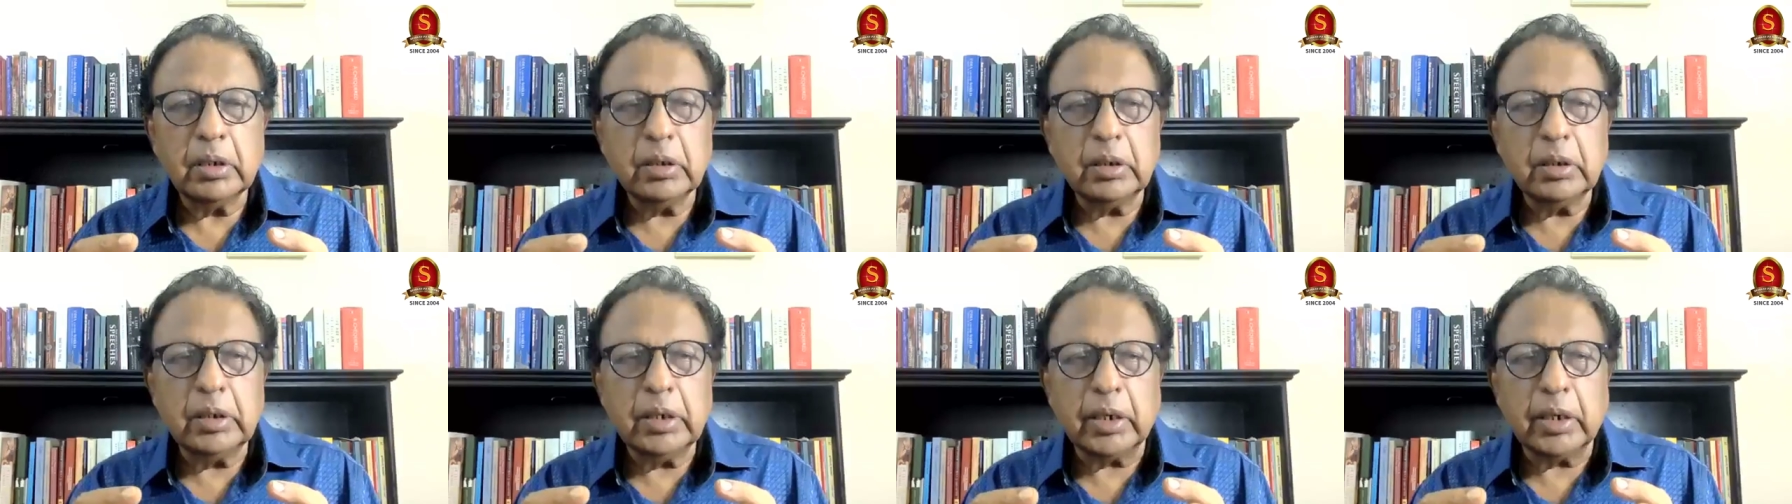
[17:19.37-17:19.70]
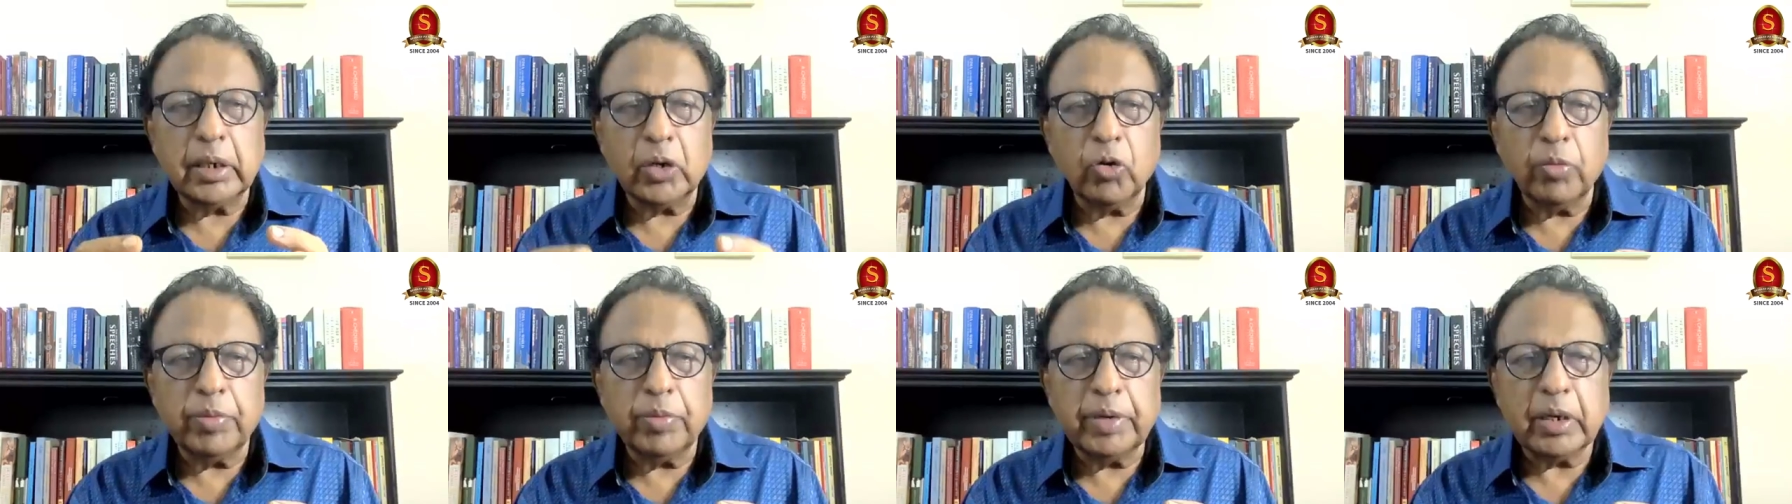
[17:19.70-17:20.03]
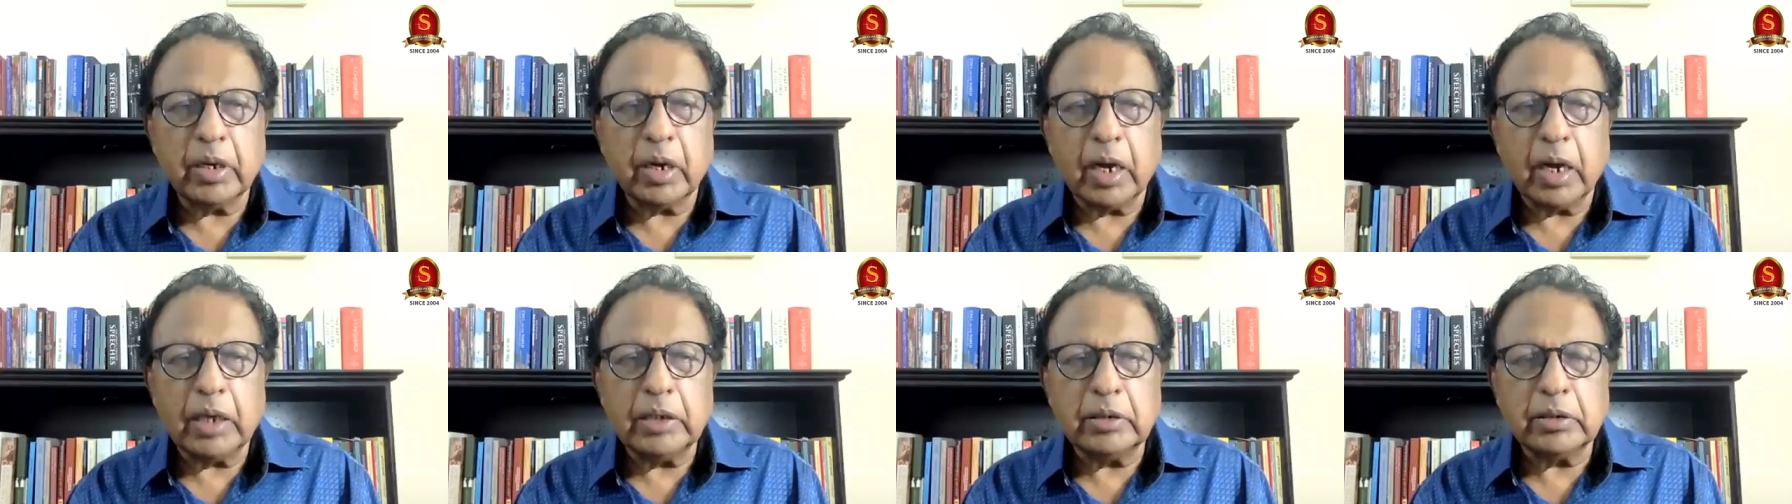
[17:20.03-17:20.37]
the economic
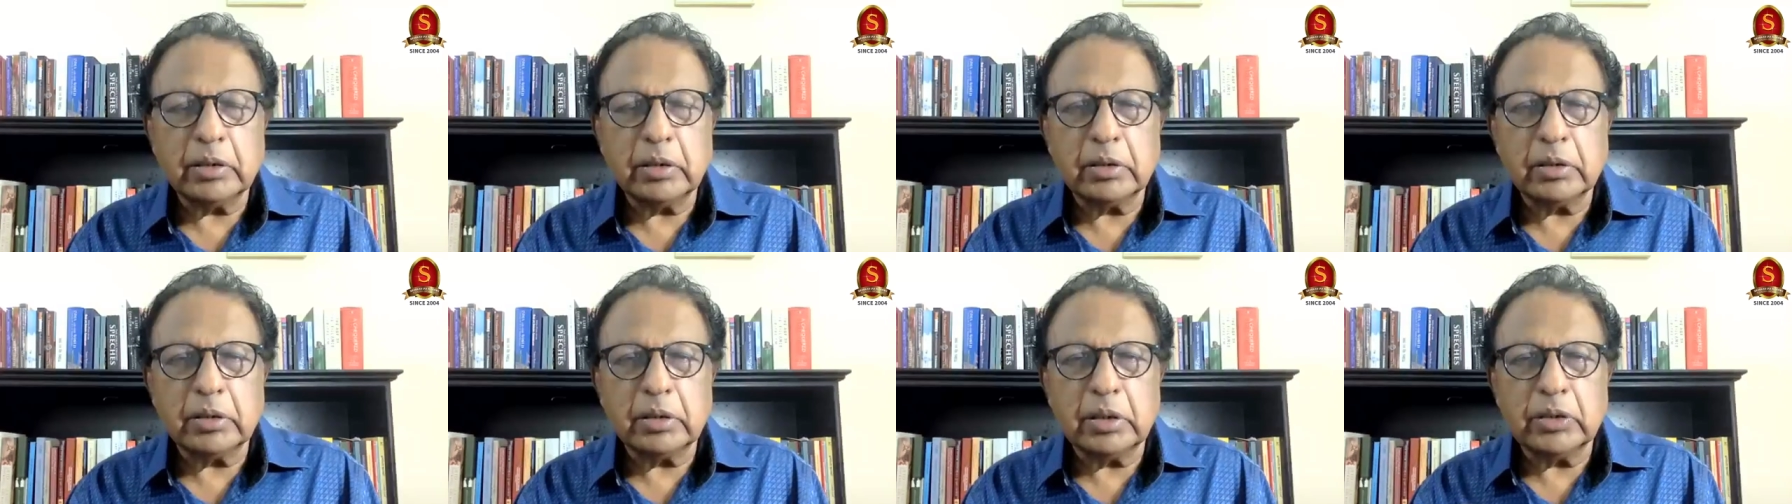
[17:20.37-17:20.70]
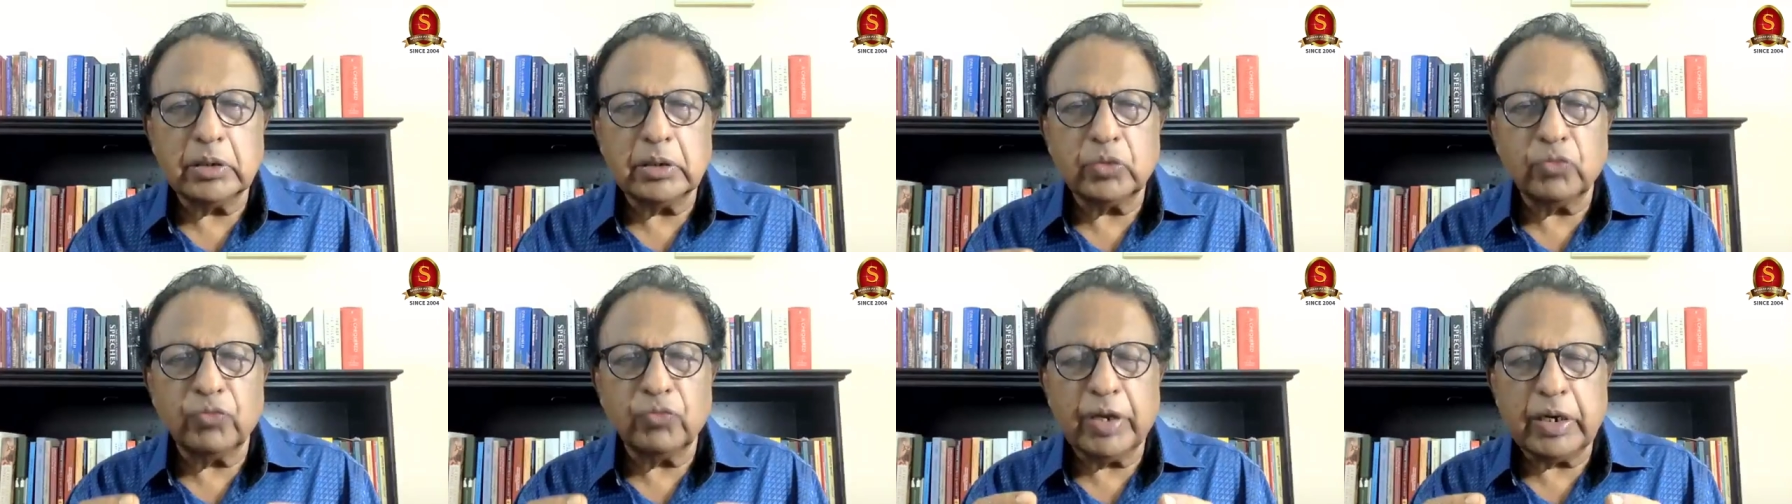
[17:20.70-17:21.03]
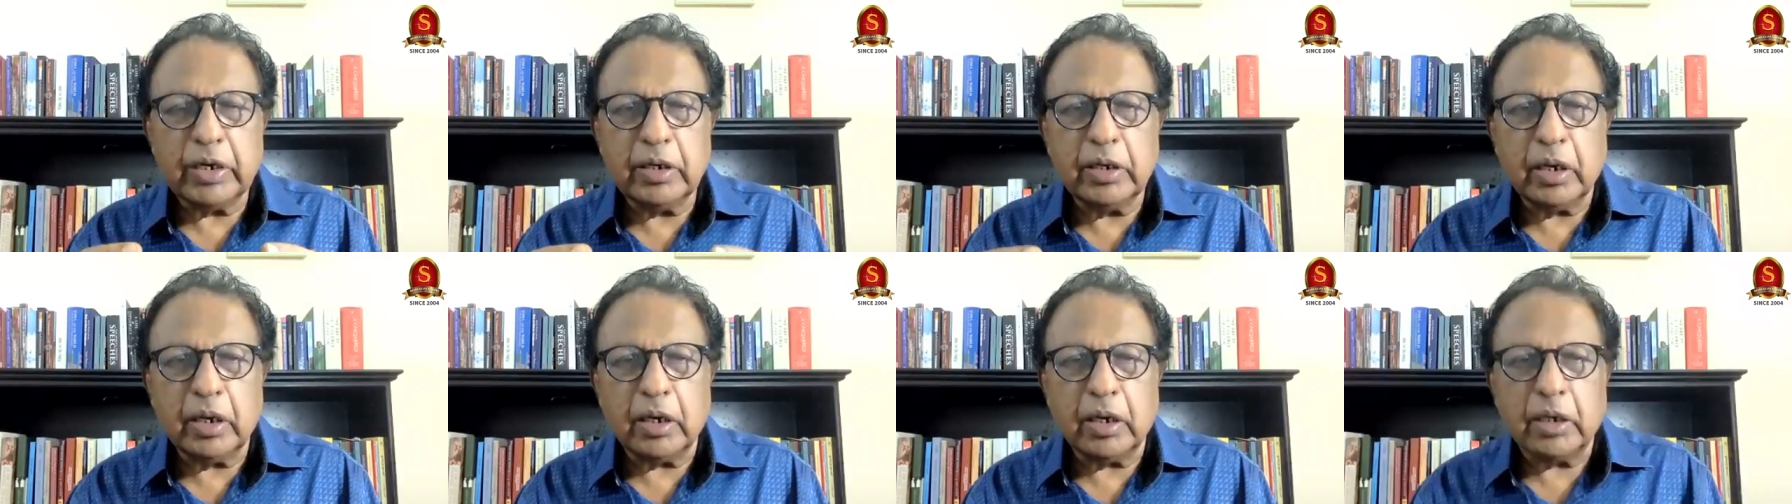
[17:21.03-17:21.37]
crisis is
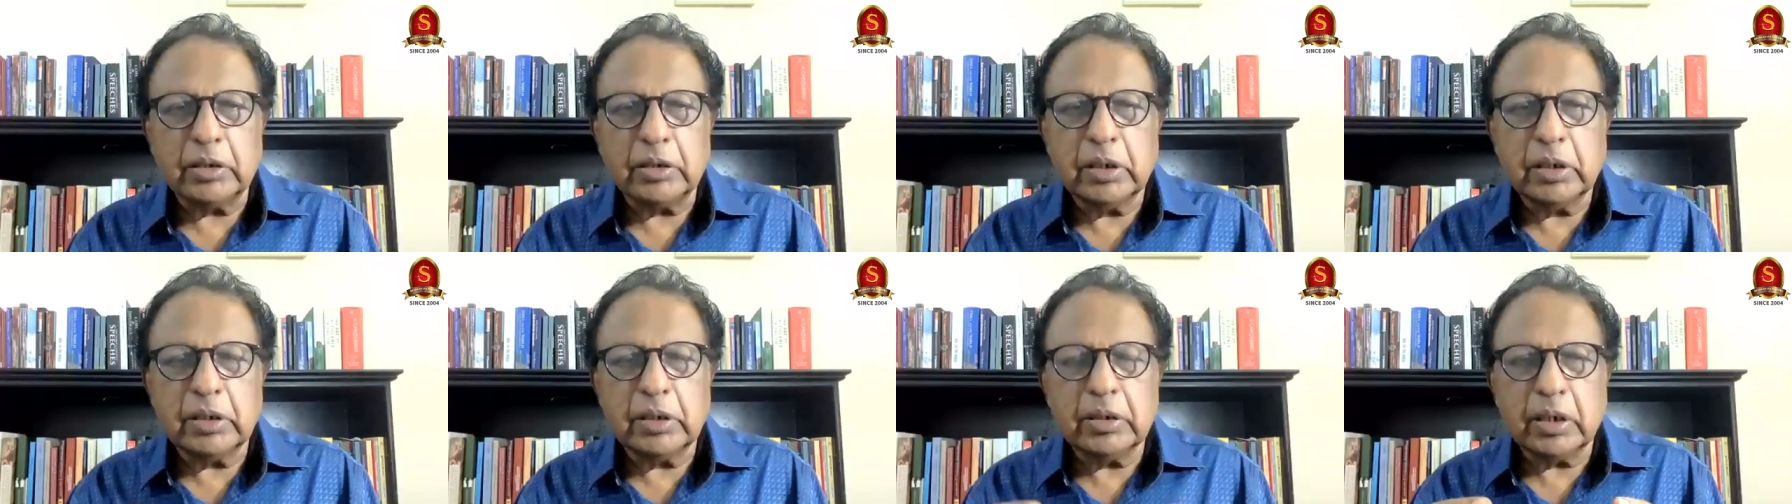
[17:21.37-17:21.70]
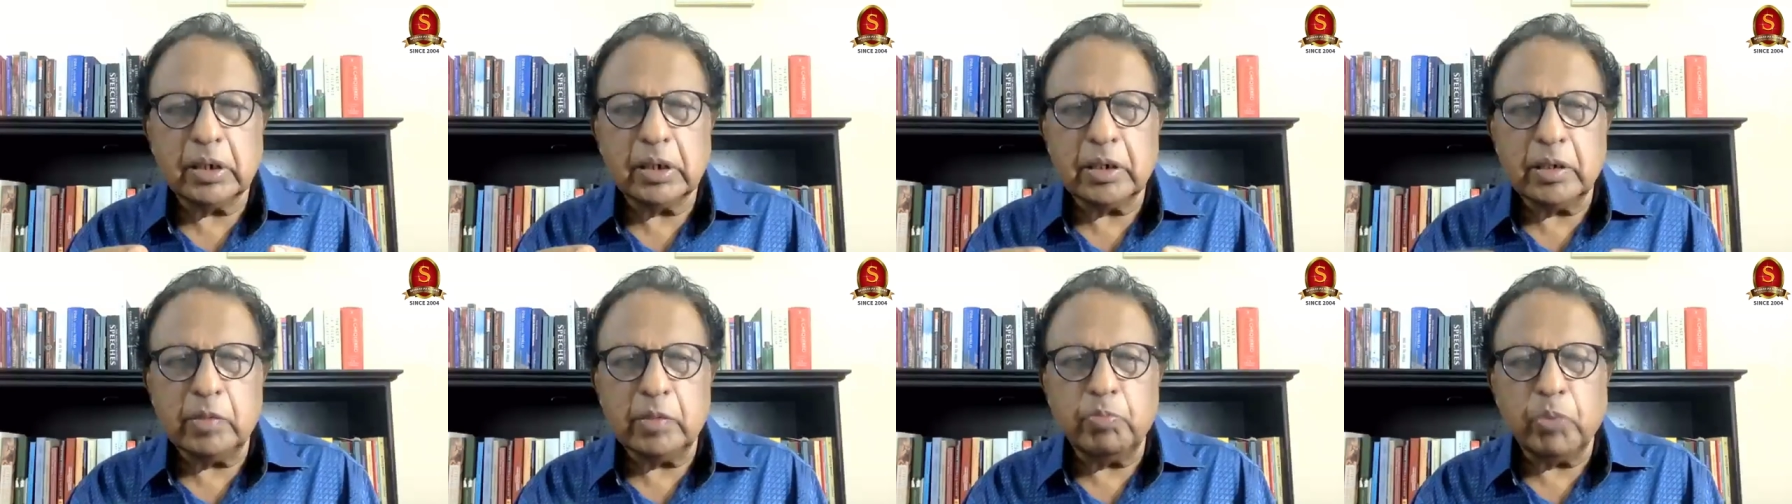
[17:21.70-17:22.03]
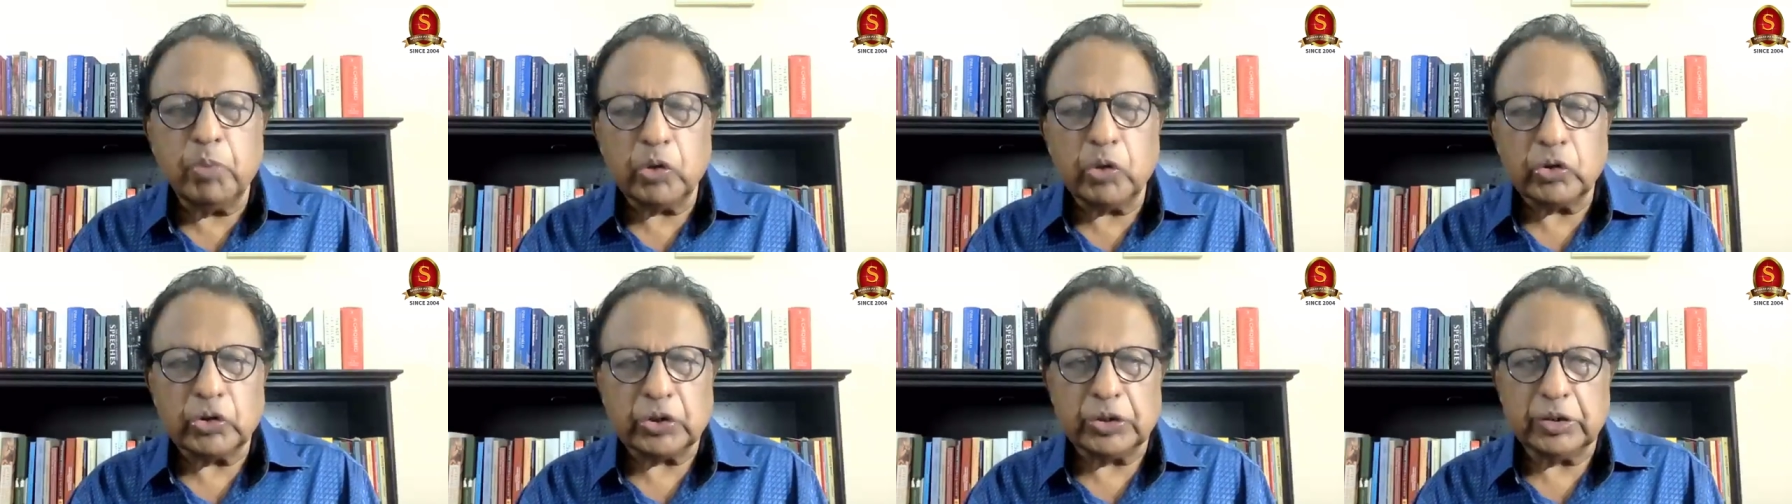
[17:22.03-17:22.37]
very urgent and
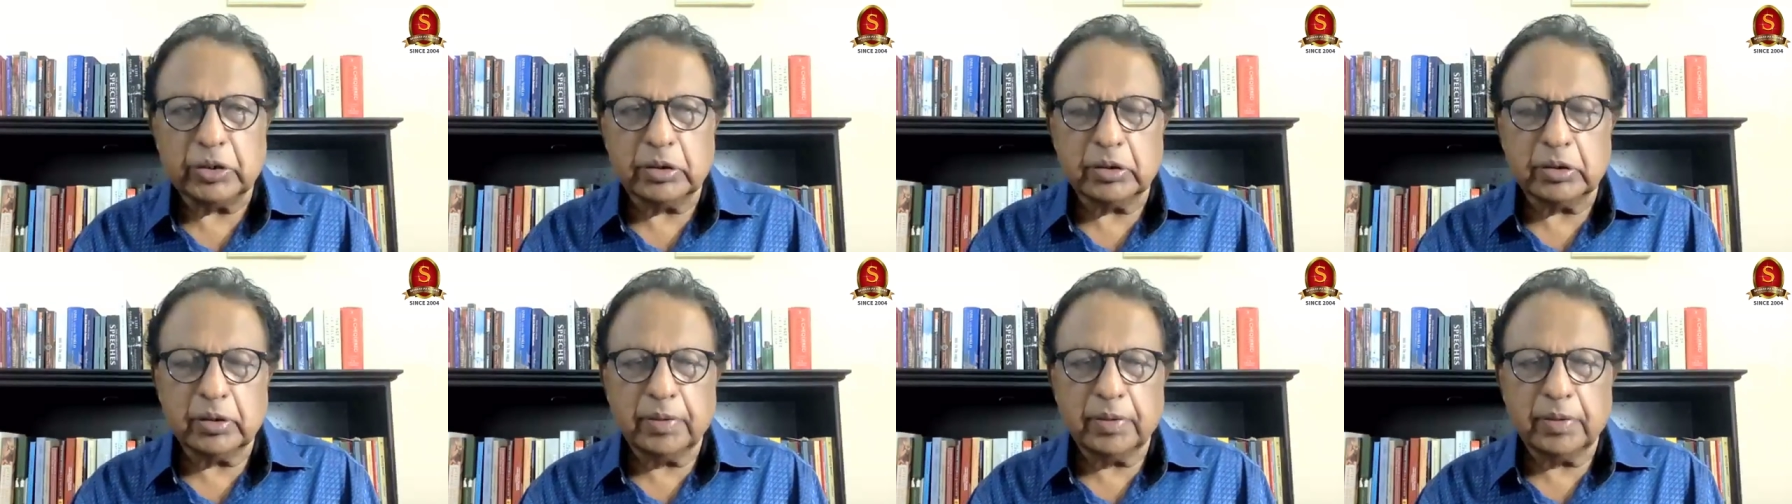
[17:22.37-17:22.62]
important,